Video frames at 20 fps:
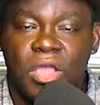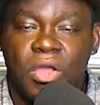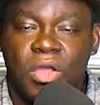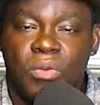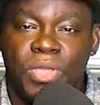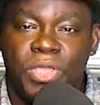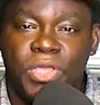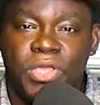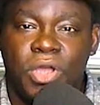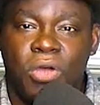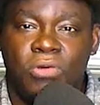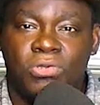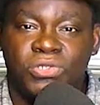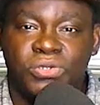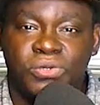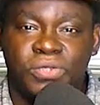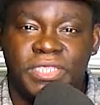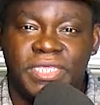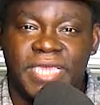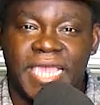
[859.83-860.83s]
we go
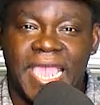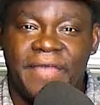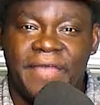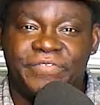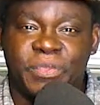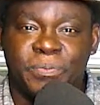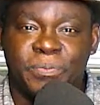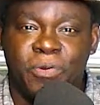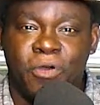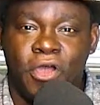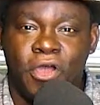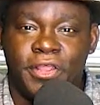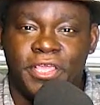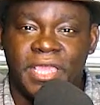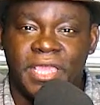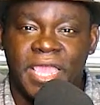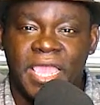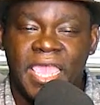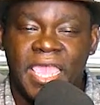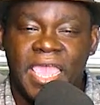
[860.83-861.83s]
to the after
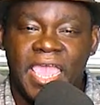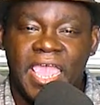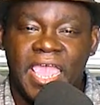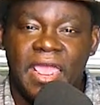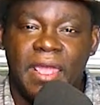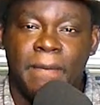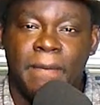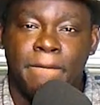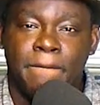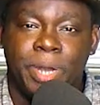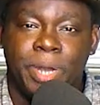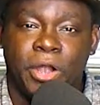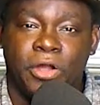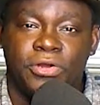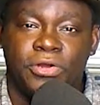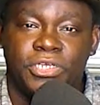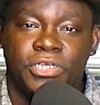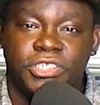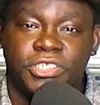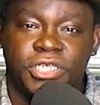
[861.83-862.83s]
party and
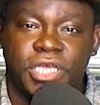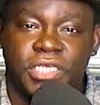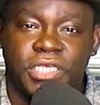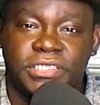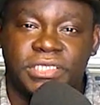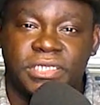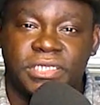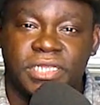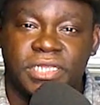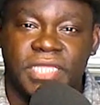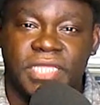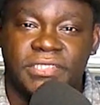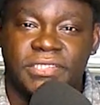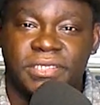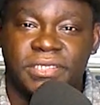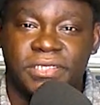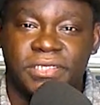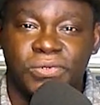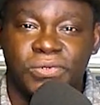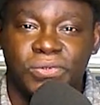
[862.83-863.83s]
Bert just
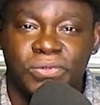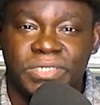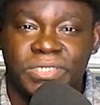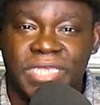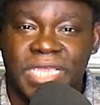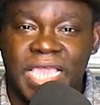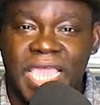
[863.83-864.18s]
lets loose.